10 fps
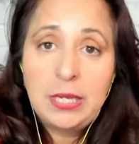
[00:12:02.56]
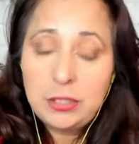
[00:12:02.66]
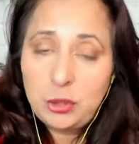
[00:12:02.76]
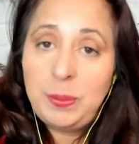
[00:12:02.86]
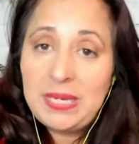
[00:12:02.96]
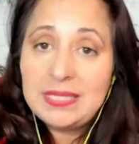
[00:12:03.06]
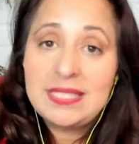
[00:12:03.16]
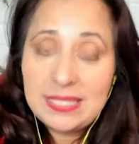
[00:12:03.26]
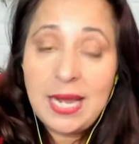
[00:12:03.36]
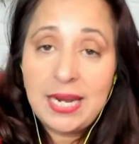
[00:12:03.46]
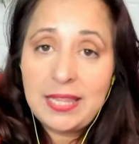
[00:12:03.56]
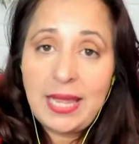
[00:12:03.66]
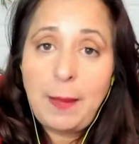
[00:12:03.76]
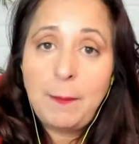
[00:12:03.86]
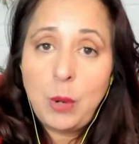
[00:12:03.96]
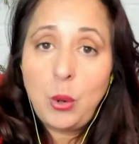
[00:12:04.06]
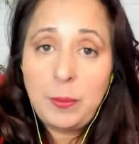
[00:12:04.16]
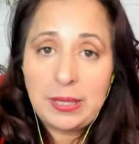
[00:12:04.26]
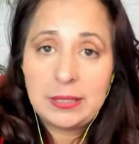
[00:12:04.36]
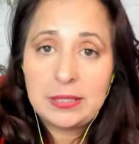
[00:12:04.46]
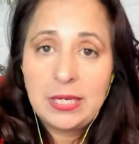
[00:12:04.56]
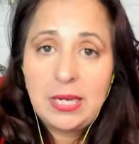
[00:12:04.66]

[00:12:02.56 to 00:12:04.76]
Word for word: to be stuck in that moment,